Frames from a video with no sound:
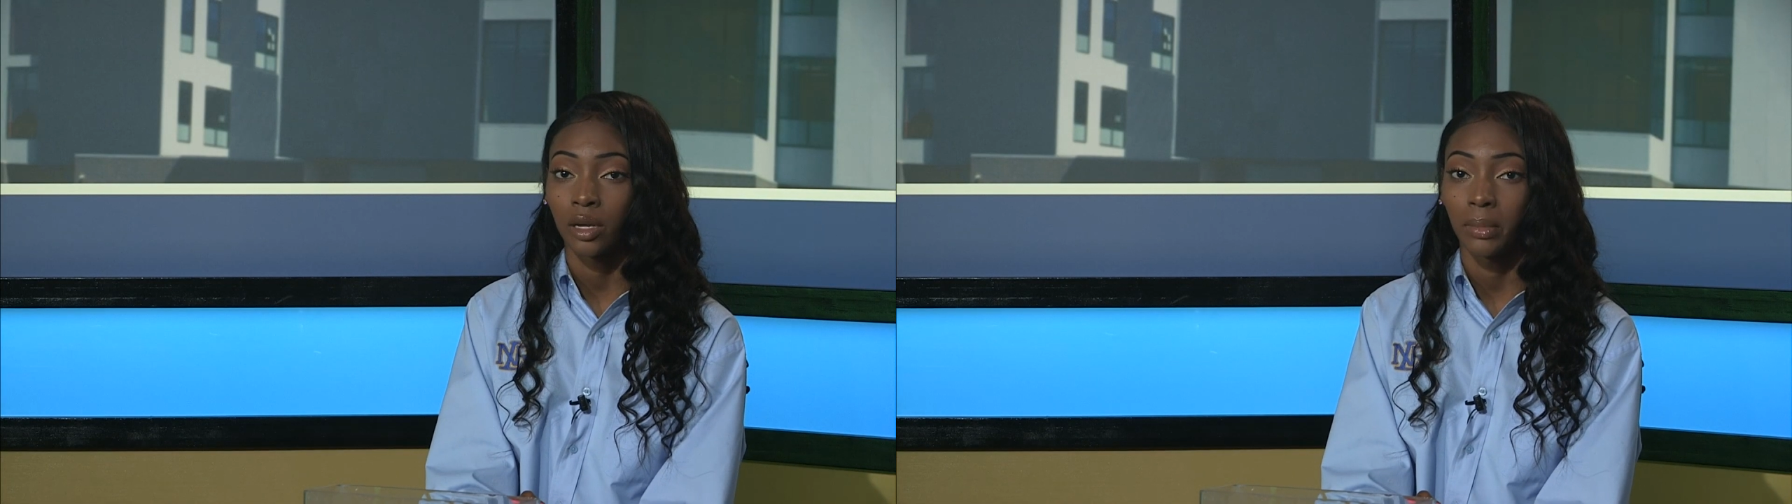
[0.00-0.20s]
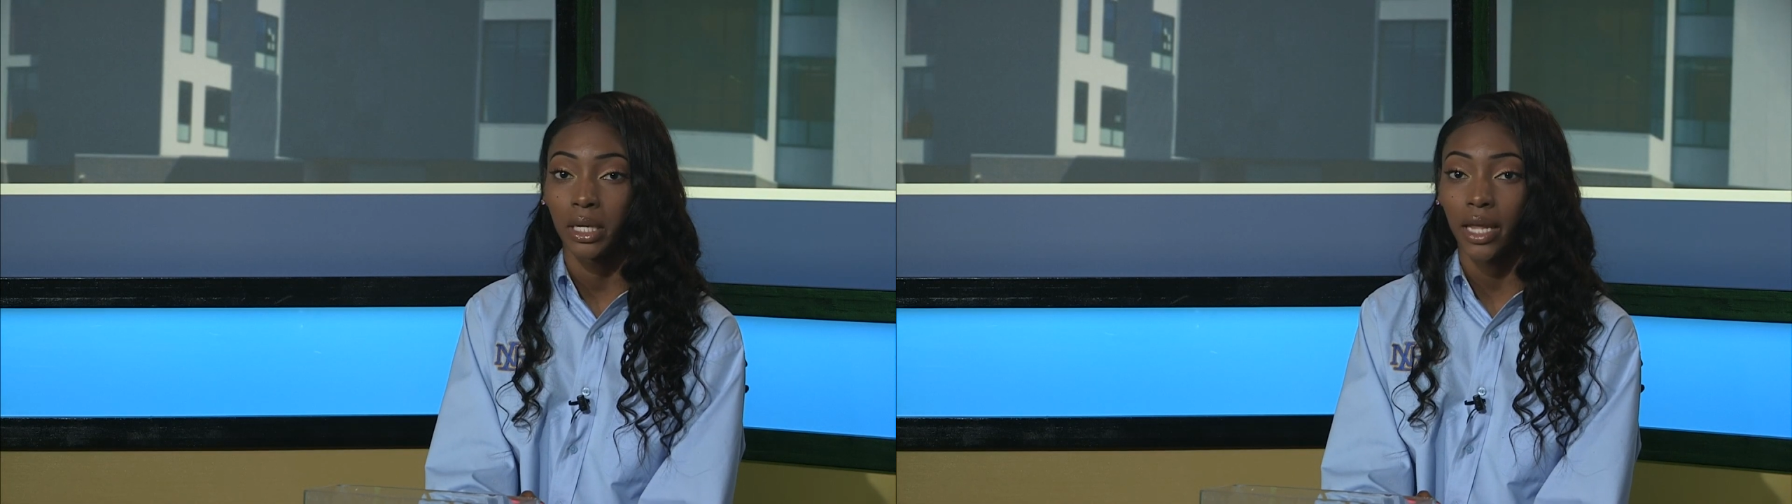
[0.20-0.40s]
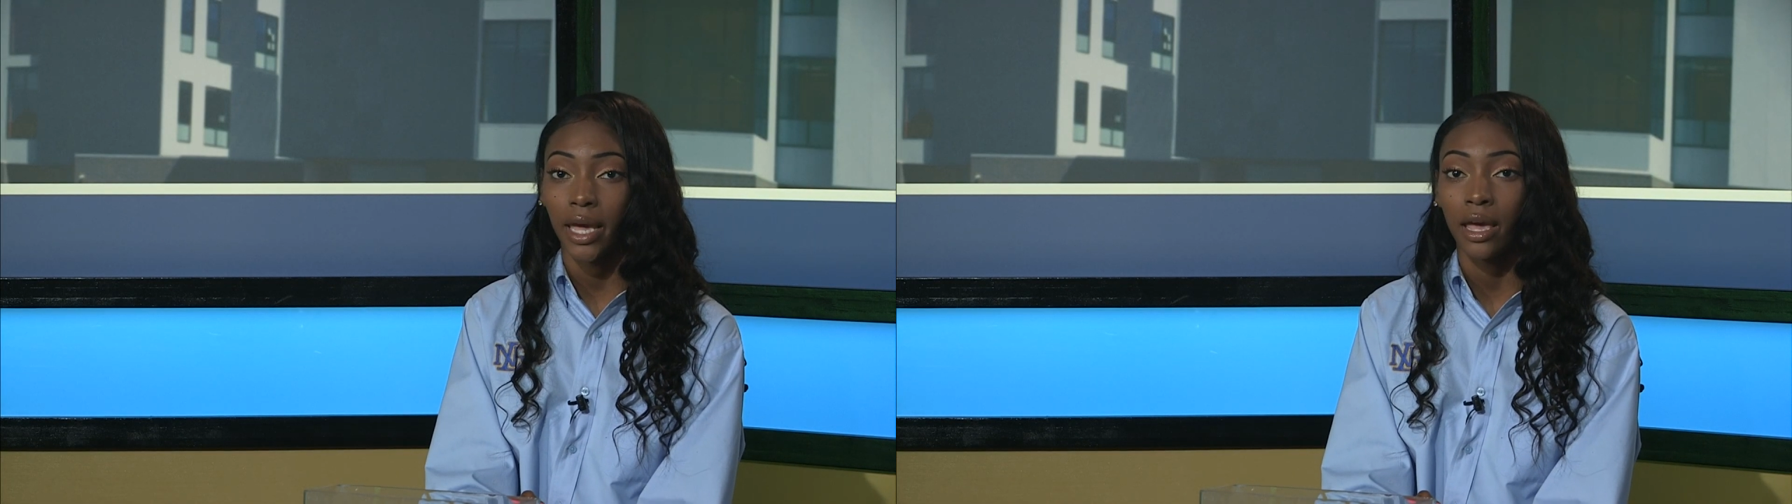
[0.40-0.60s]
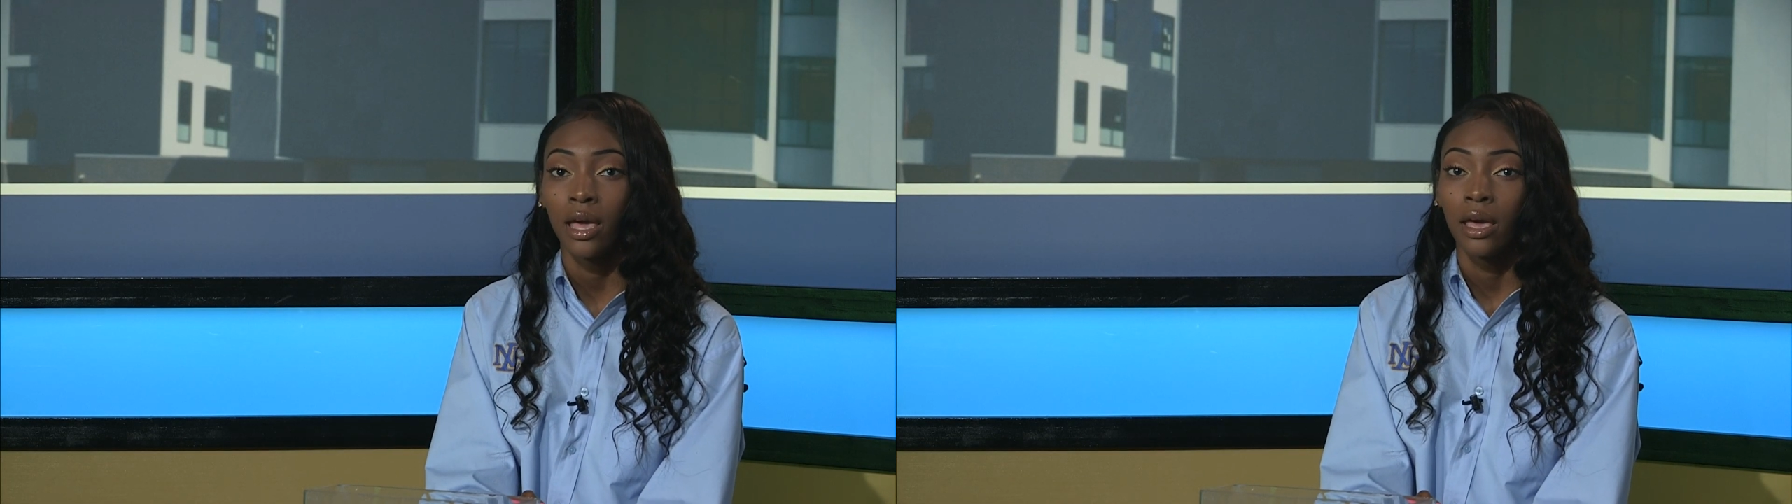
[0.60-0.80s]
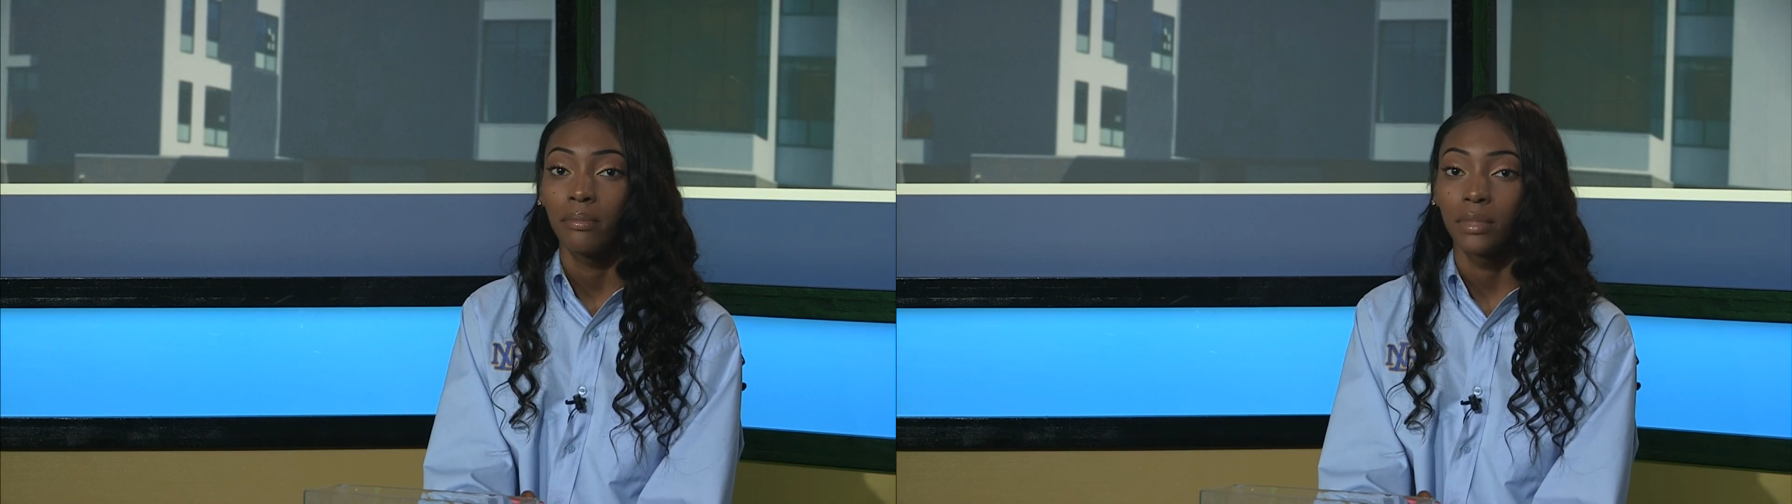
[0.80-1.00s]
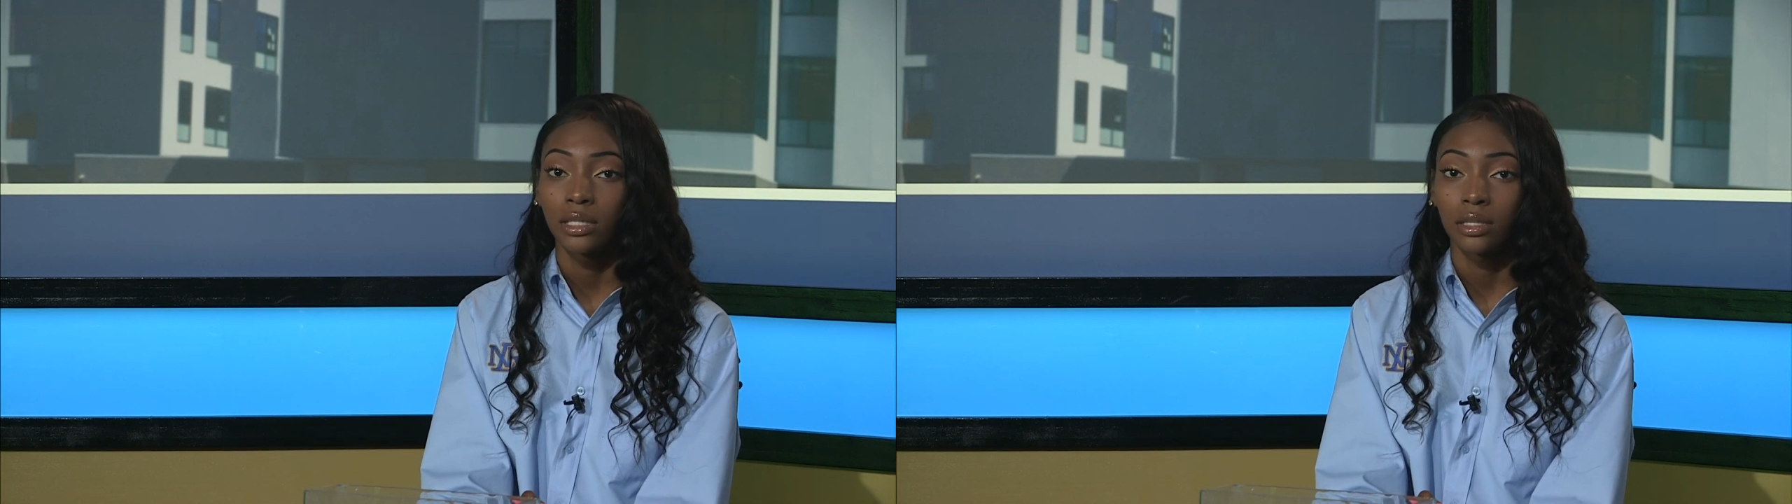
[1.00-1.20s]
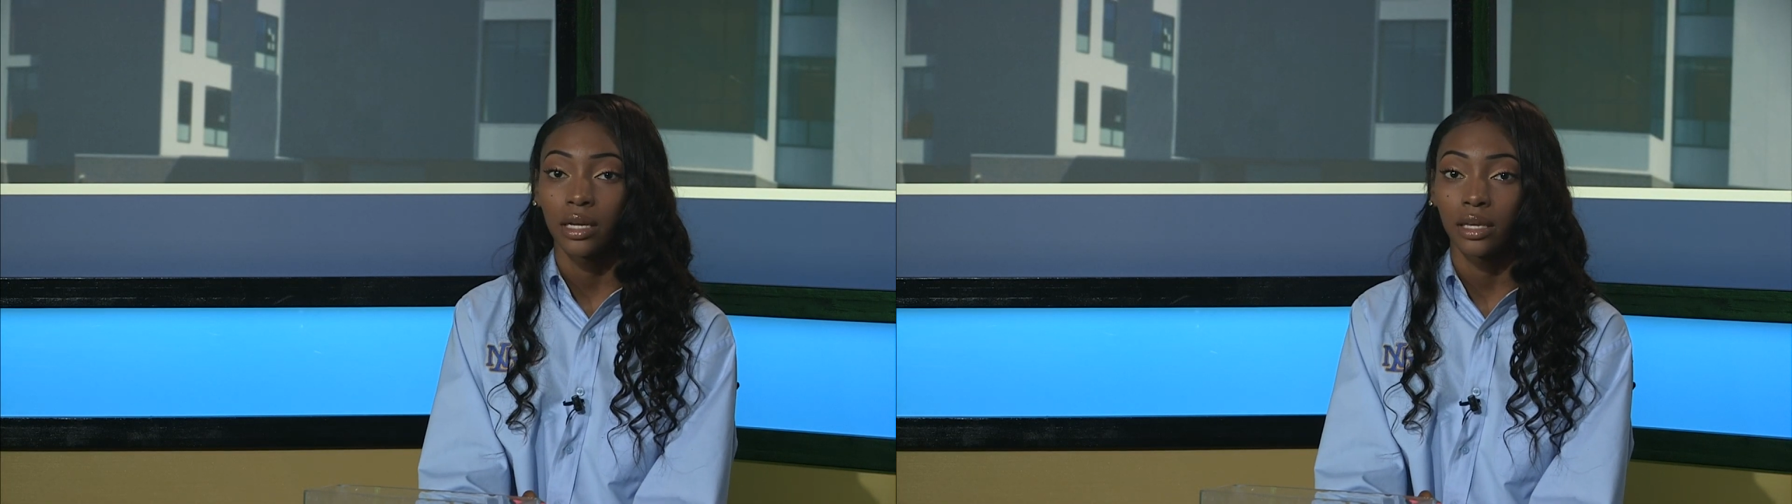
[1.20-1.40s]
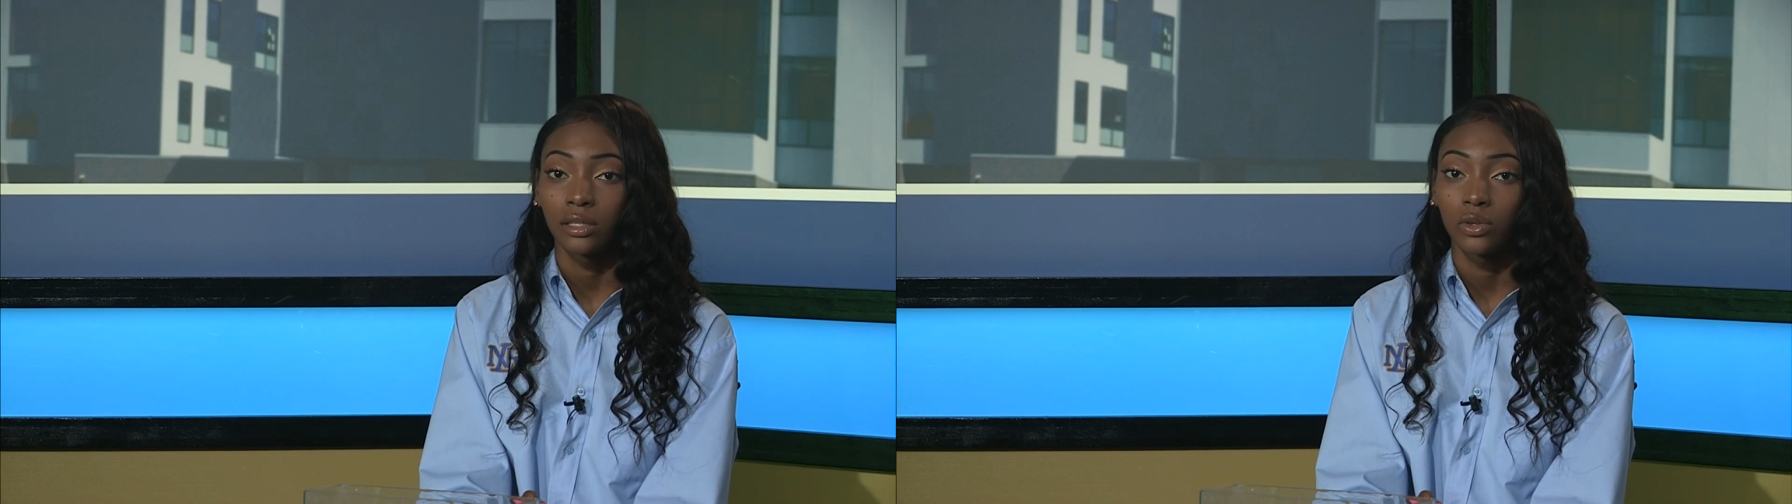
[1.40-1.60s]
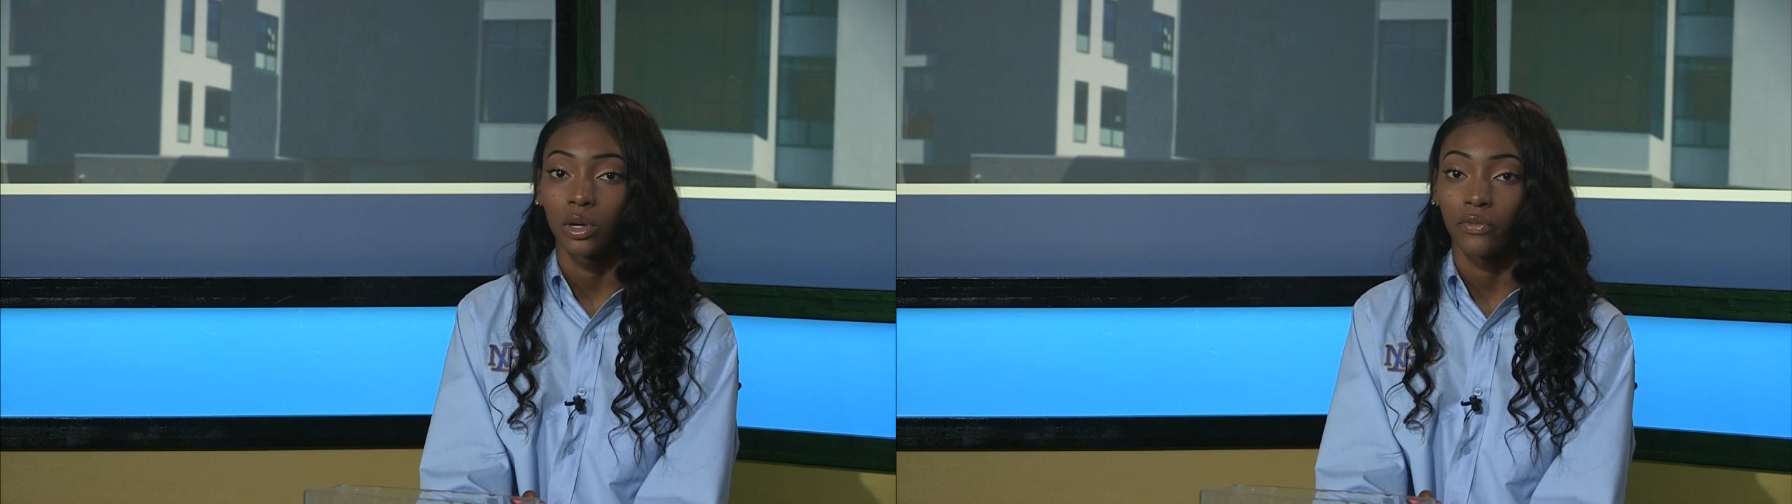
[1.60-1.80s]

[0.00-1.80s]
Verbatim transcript: Monday, Miss Luck is doing a